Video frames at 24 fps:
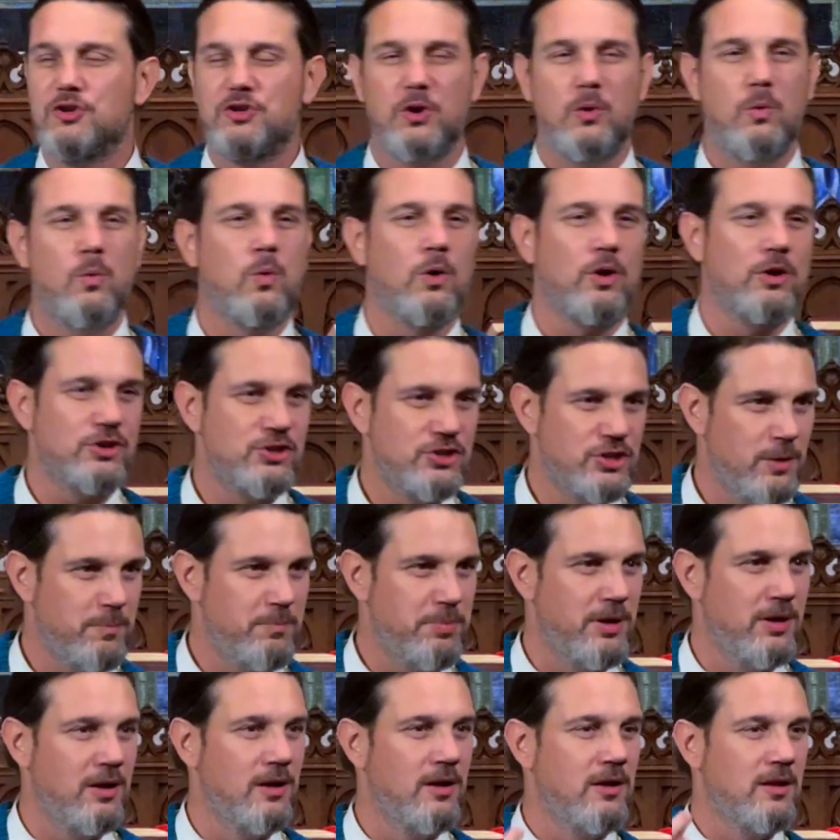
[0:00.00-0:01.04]
to worship
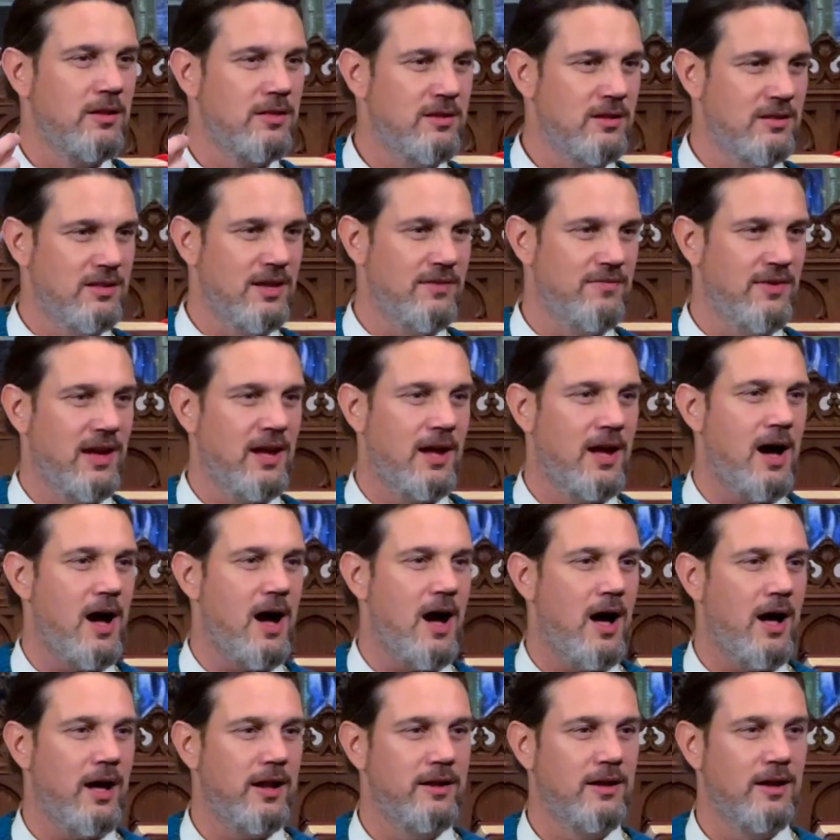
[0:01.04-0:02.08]
the living
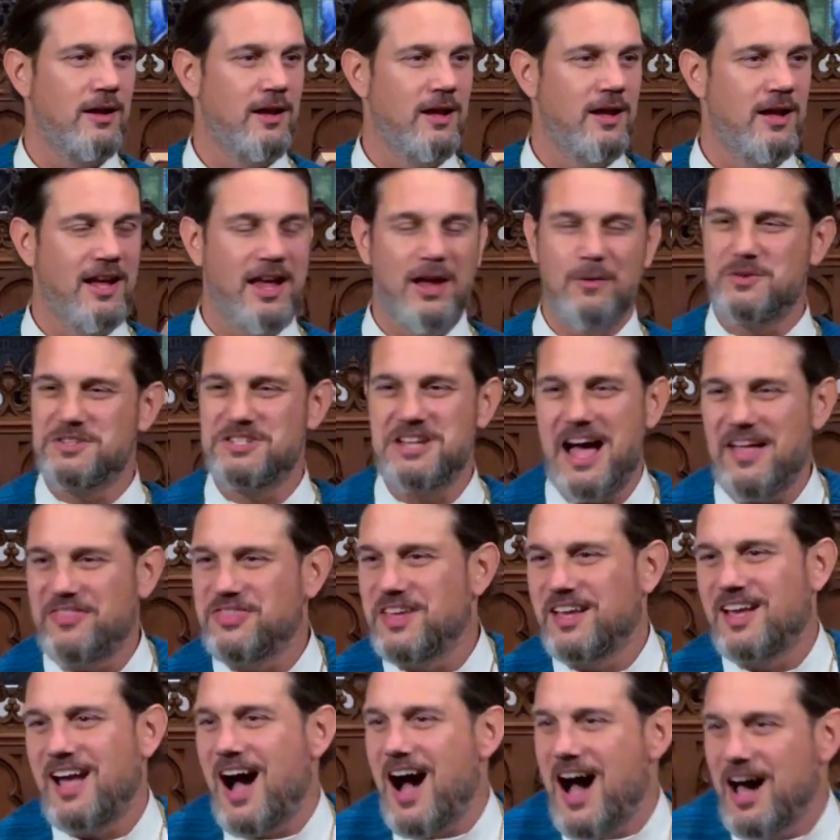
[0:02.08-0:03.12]
God. It was not the
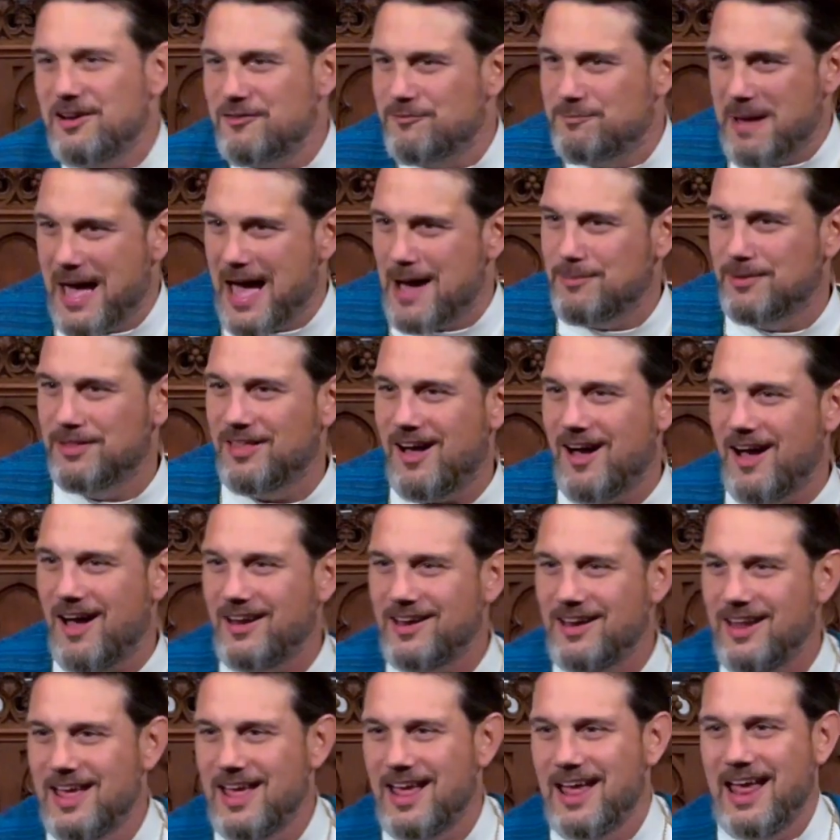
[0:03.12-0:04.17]
God of
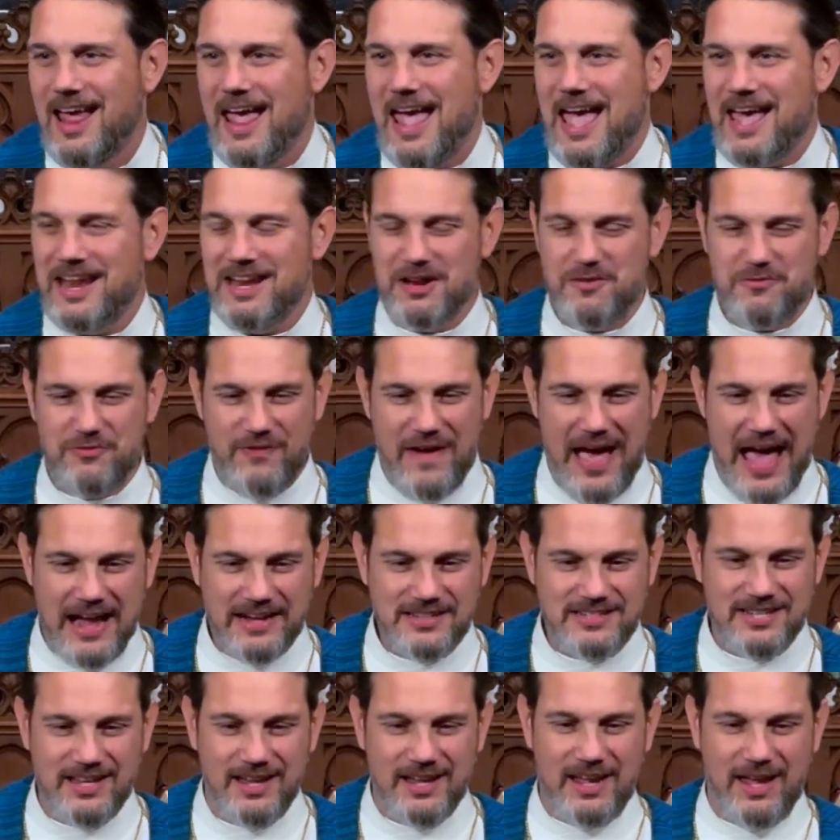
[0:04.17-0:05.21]
Babylon, and in
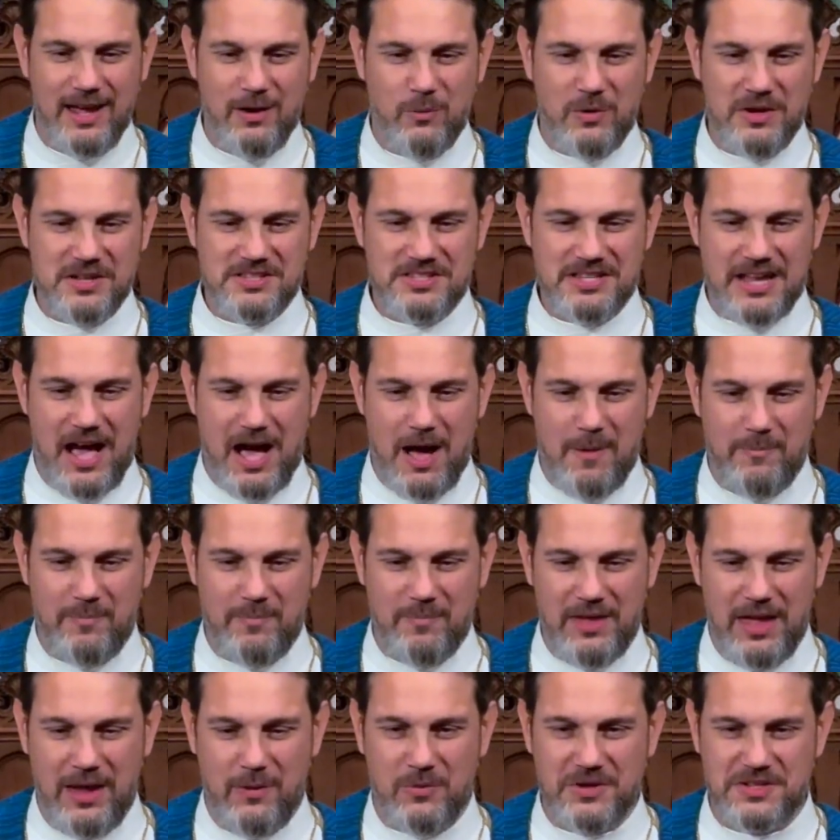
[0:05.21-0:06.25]
fact, it was,
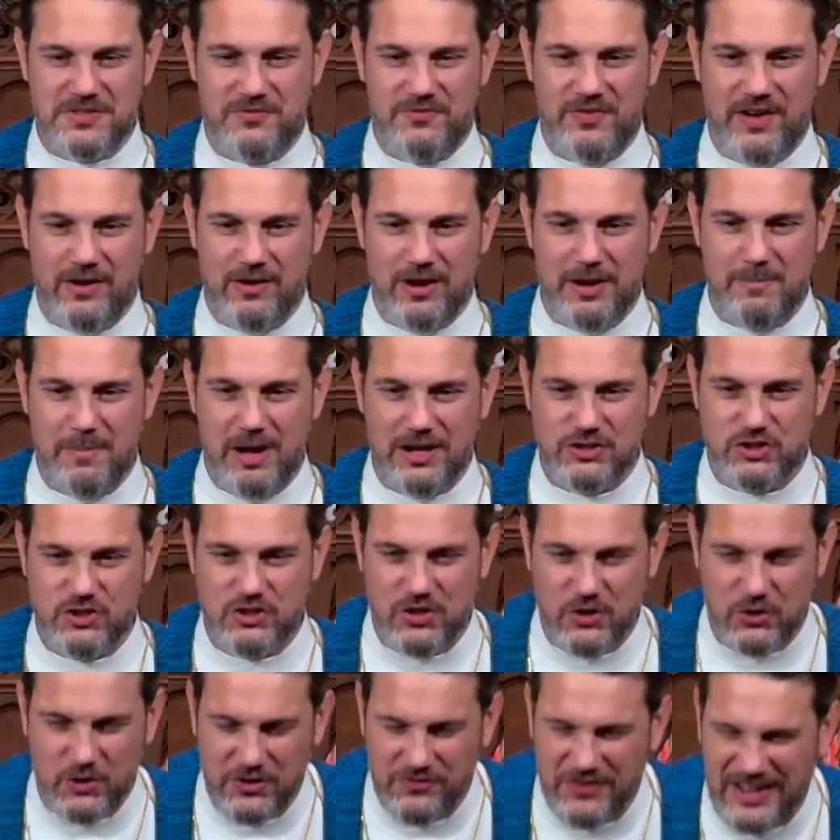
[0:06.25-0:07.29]
um, it was very much
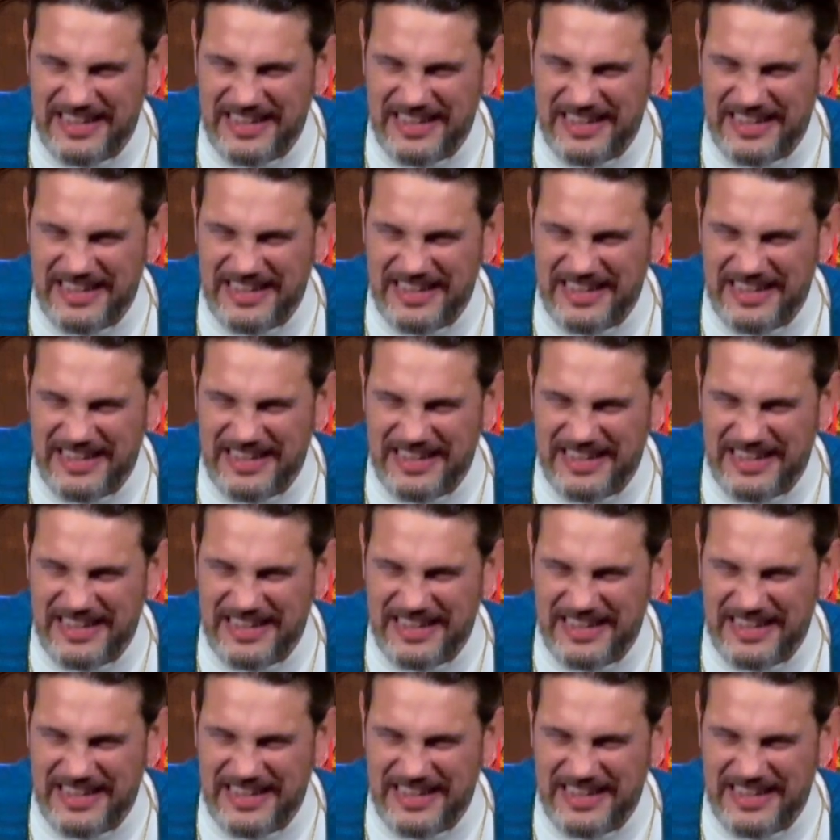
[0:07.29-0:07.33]
sort of